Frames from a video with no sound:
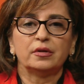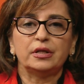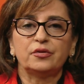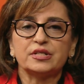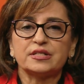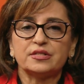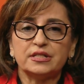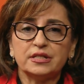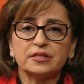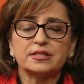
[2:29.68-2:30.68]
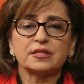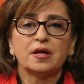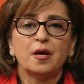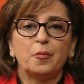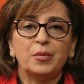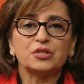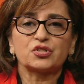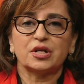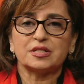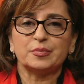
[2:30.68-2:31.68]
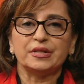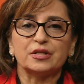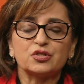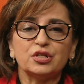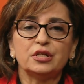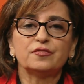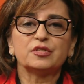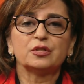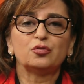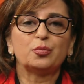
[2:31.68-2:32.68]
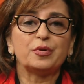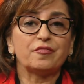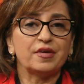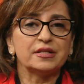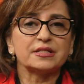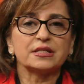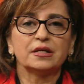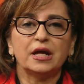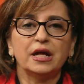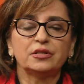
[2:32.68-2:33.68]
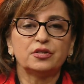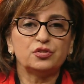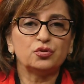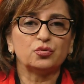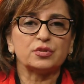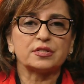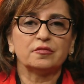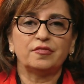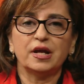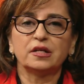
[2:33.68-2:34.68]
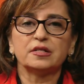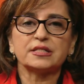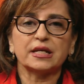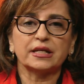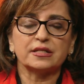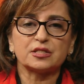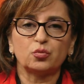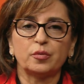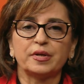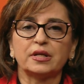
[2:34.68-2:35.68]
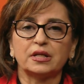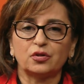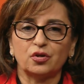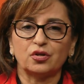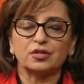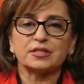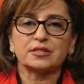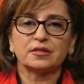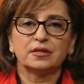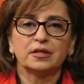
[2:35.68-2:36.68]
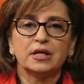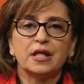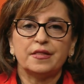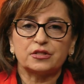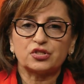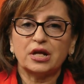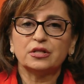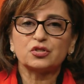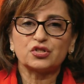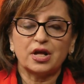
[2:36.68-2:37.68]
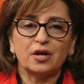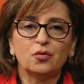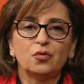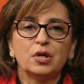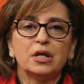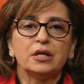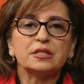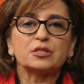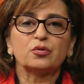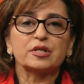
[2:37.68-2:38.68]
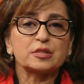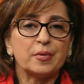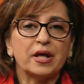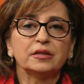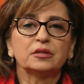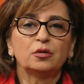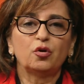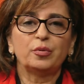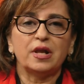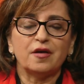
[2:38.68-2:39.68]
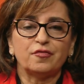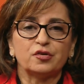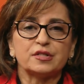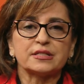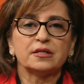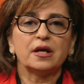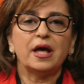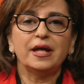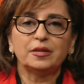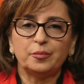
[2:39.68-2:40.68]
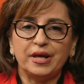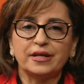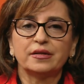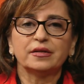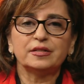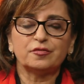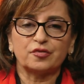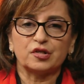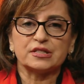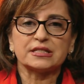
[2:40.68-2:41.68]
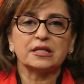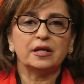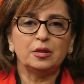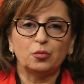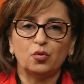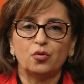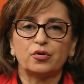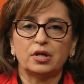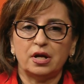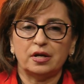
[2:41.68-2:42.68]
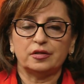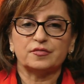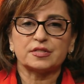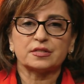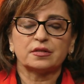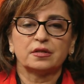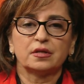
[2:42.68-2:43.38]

In recent years, much has been achieved to prevent and reduce violence against women and girls. The challenge now is to expand global efforts and make a difference in more lives.